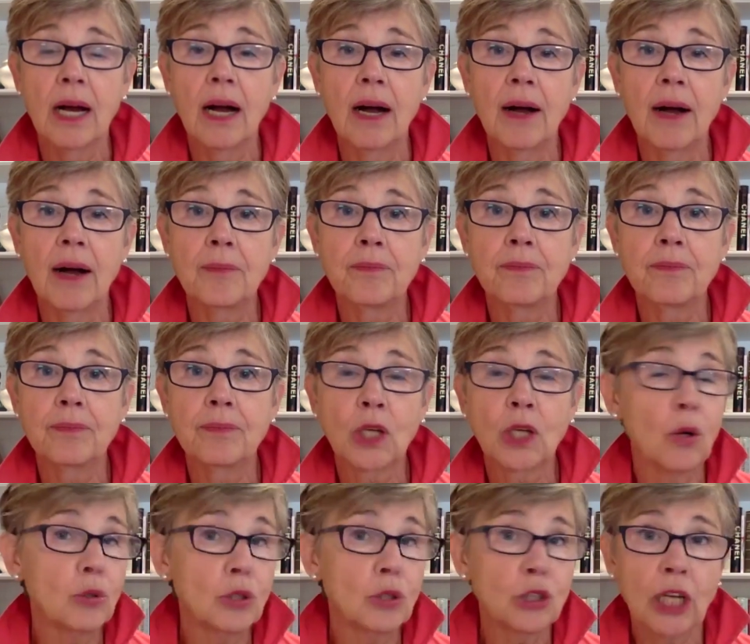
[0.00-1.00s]
um,
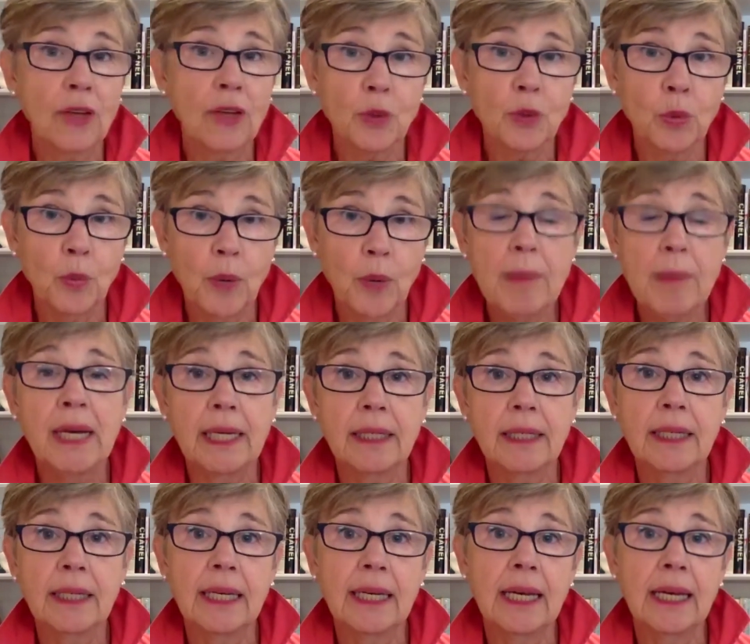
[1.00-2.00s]
coach other
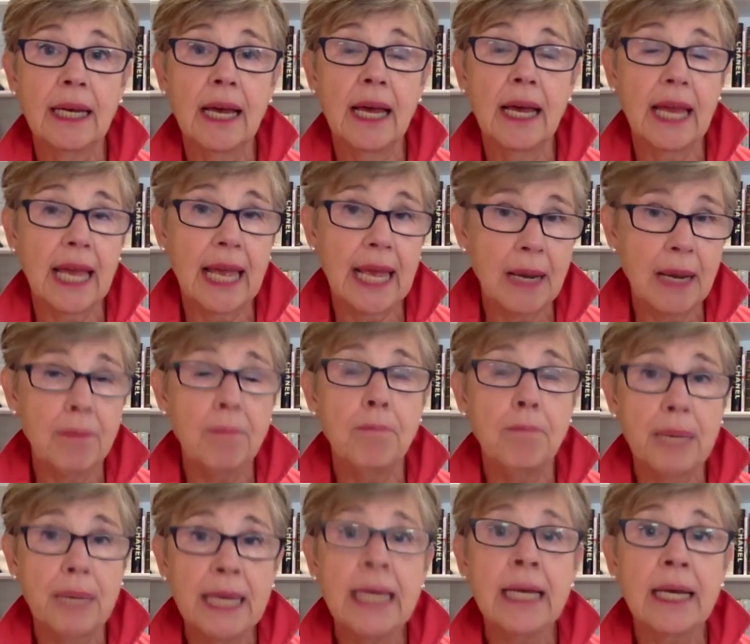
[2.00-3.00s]
women in
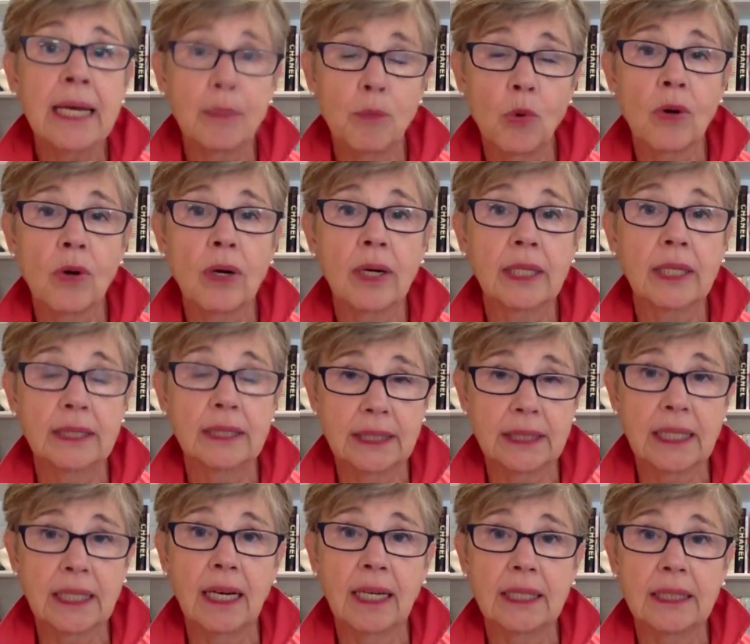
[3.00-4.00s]
being more
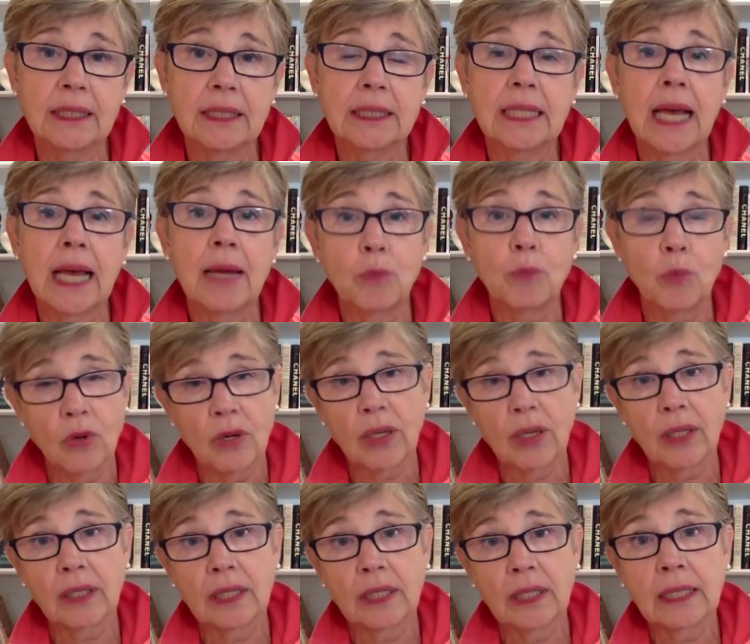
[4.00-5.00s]
concise and
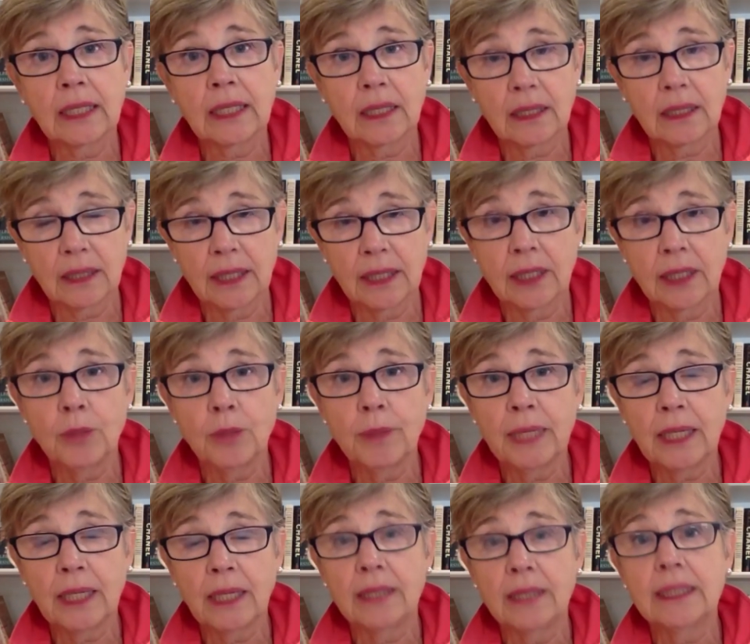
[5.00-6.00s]
more clear
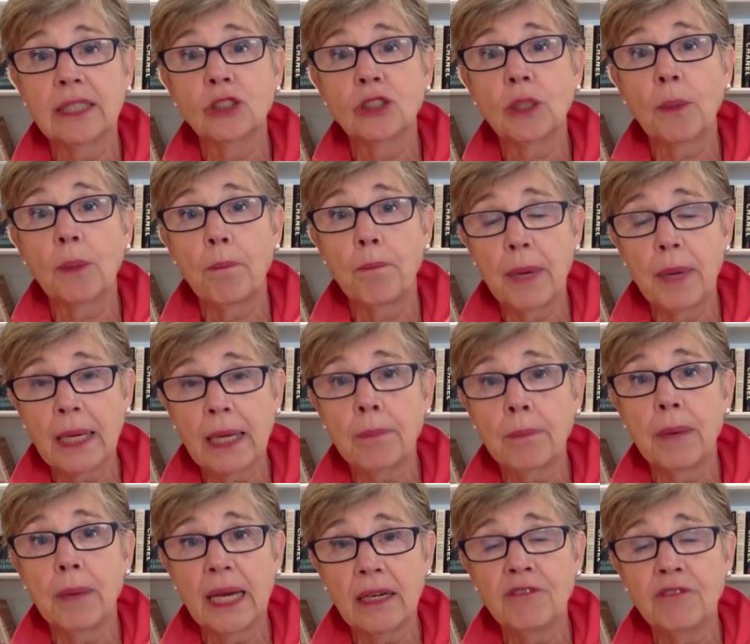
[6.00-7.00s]
because there's a
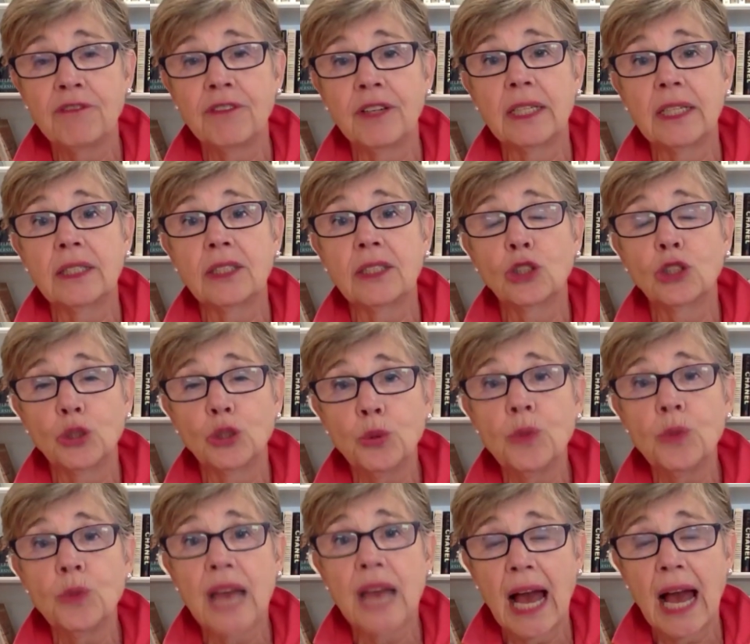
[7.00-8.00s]
big benefit
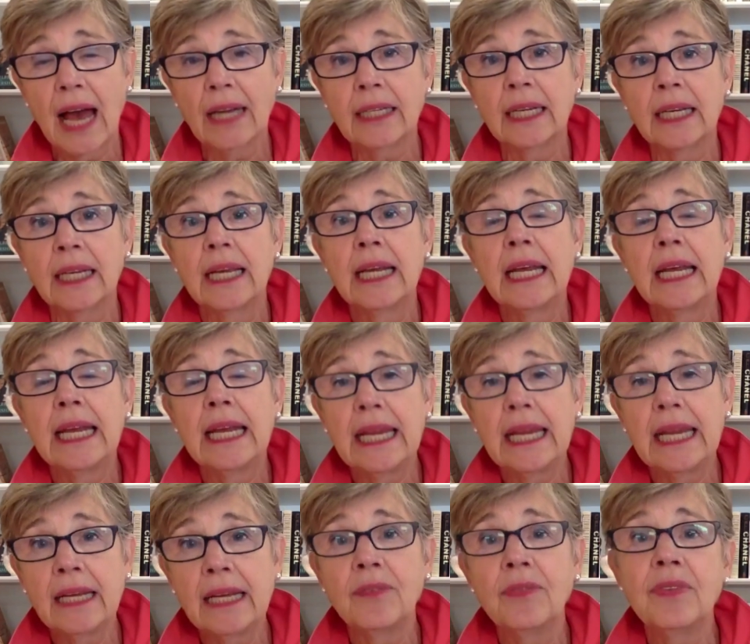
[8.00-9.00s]
to that
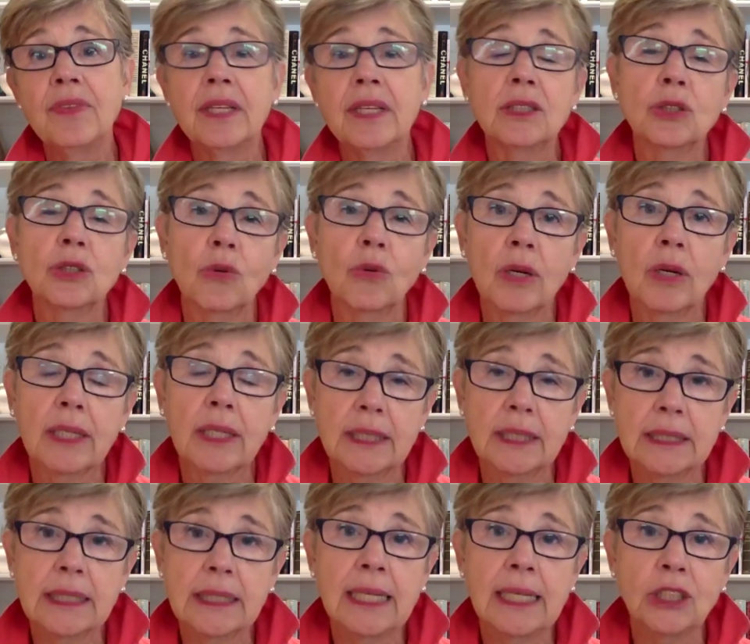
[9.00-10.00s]
in this
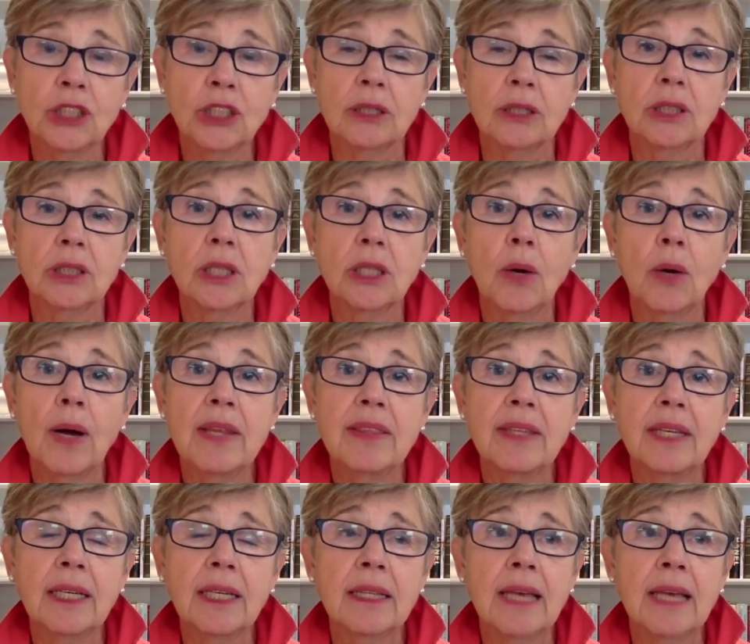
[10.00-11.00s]
organization. So I
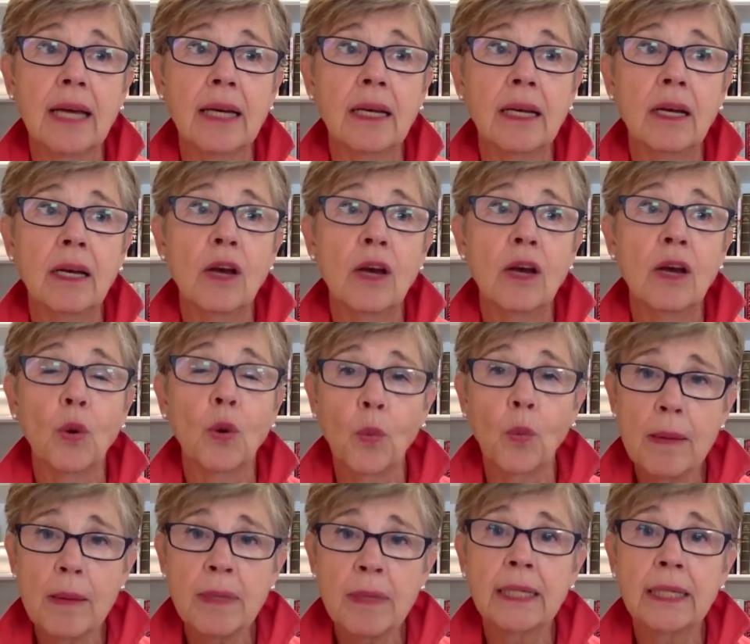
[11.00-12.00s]
think that for
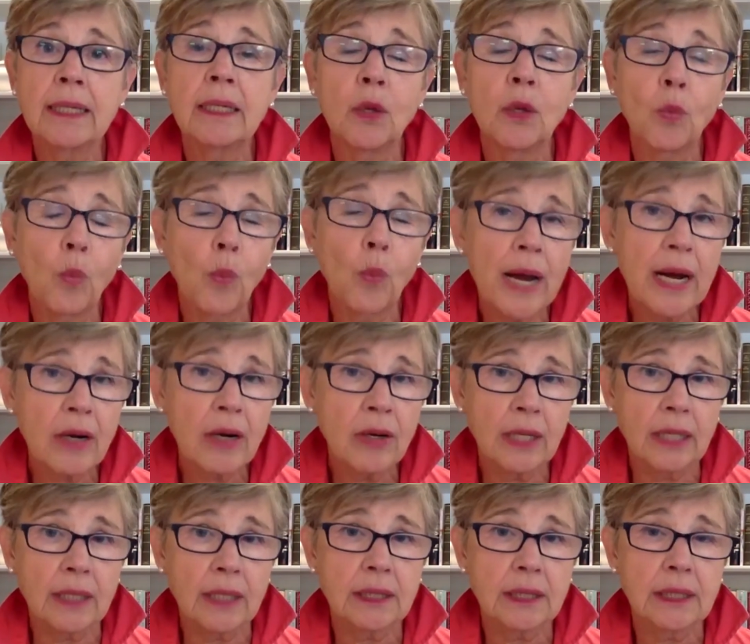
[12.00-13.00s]
women, an
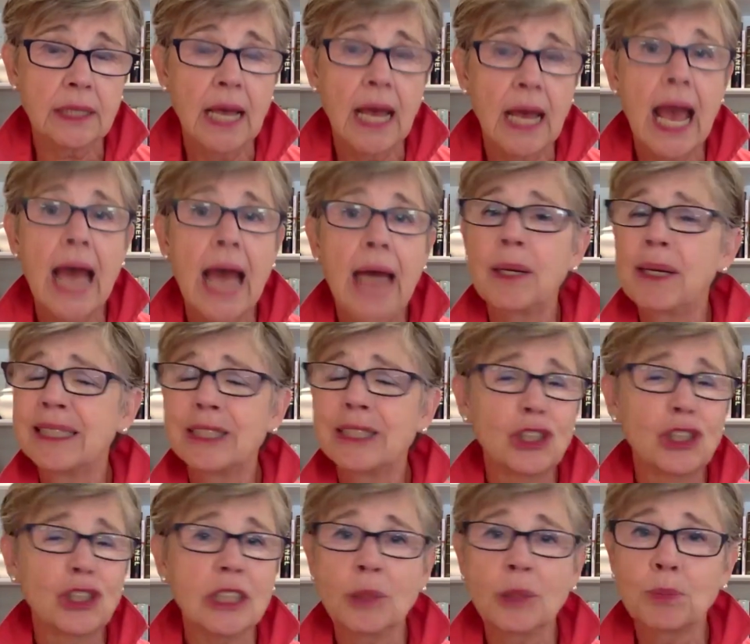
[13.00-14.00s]
awareness, and
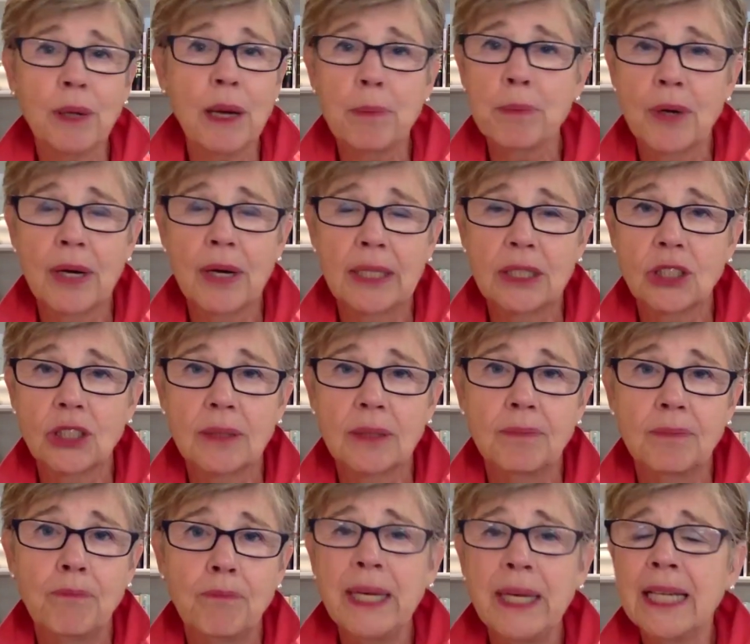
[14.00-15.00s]
it's just preparation.
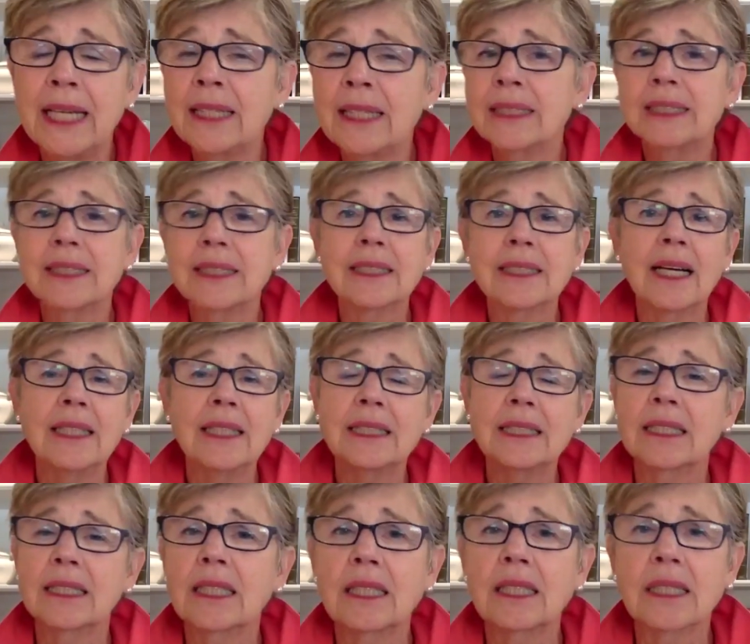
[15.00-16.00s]
Being concise
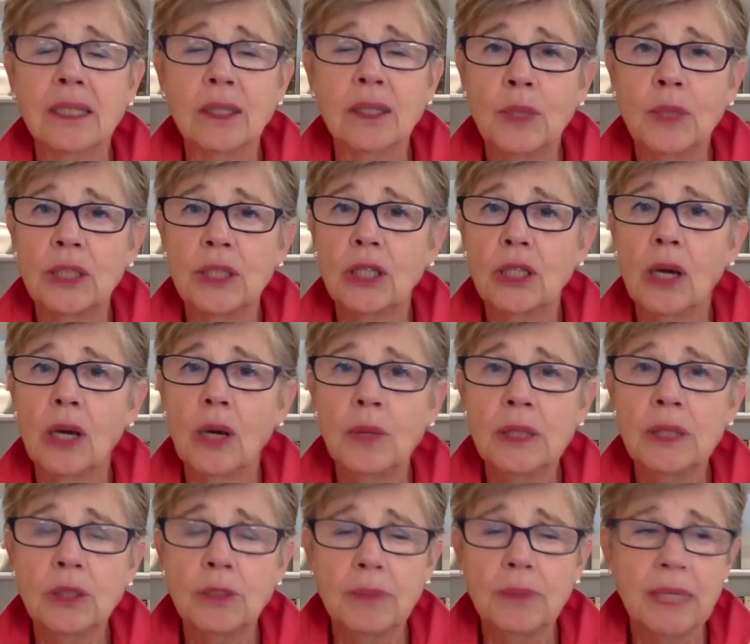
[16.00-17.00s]
and clear when you go
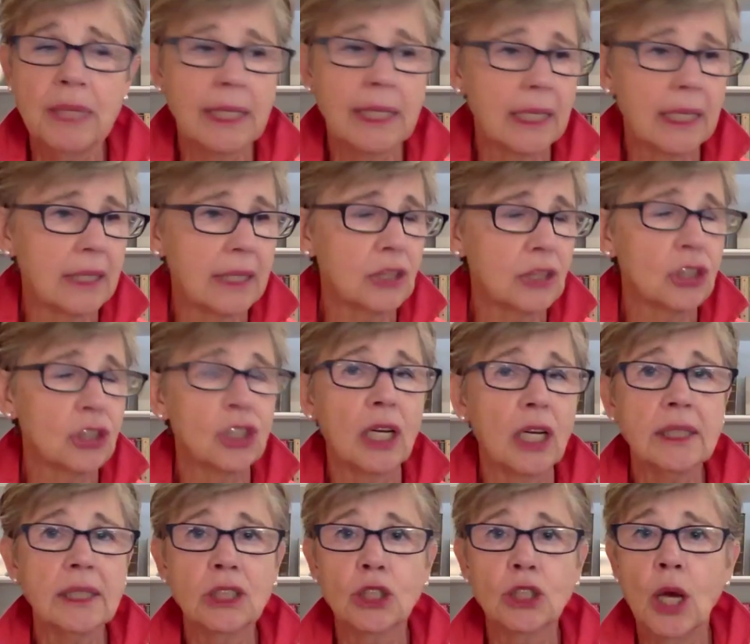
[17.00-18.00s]
into meeting is
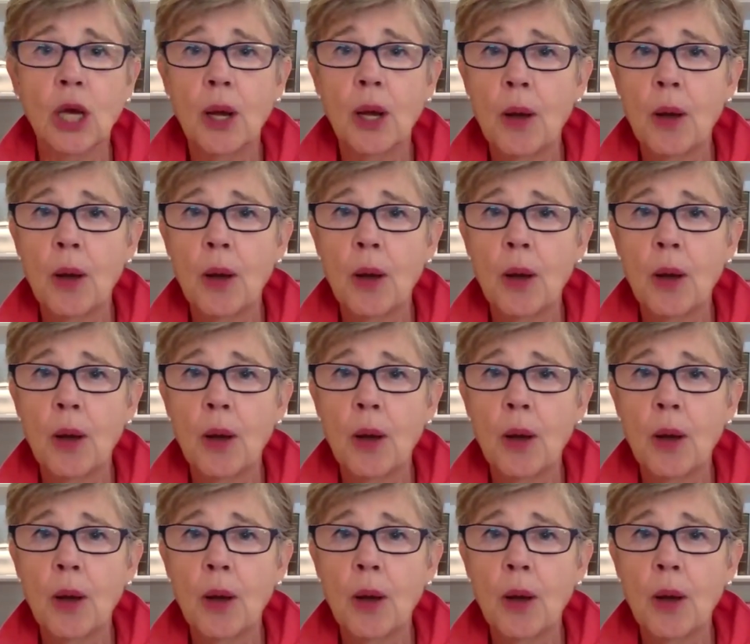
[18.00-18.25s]
just